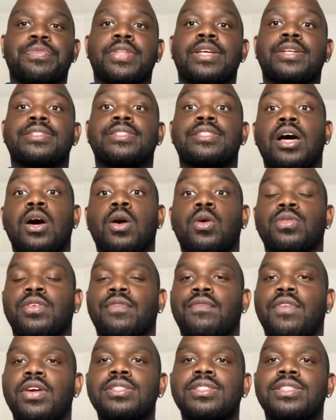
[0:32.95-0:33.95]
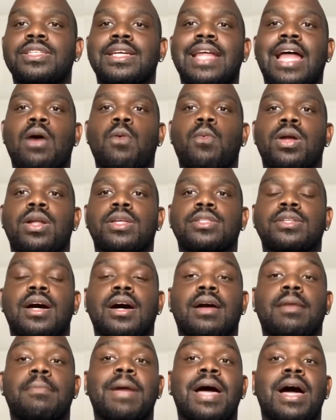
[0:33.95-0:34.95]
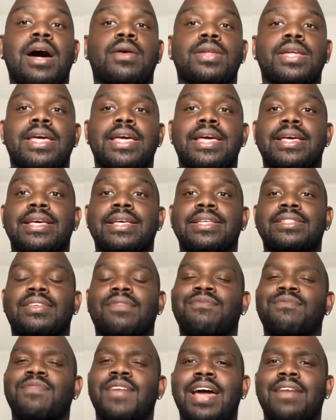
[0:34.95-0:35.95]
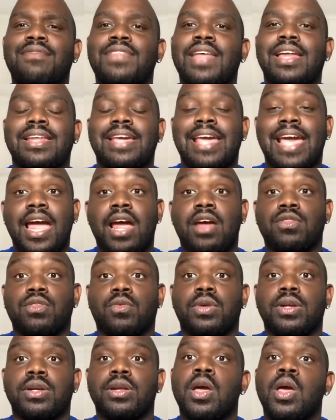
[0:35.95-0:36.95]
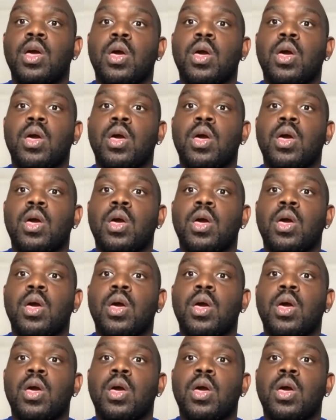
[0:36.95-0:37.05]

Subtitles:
So the first thing that I want to talk about is the fact that Catherine,